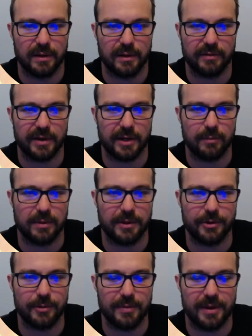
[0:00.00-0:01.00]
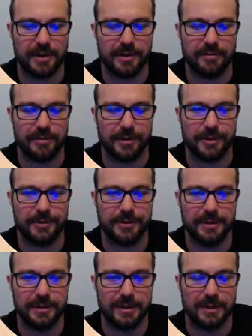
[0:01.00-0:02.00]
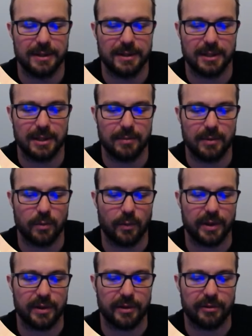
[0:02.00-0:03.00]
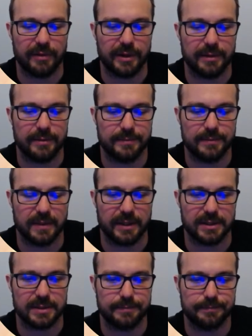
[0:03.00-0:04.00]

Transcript: Got a Plunder Penny of their own, but we're winning this fight. Nice.